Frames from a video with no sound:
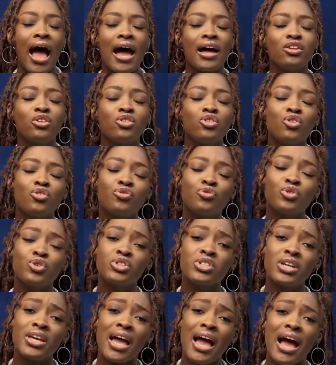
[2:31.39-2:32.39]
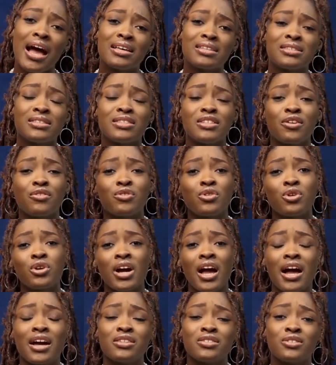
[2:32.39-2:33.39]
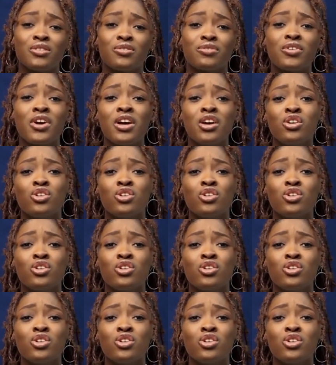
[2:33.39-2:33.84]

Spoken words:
And you know, Fuji has several kinds of,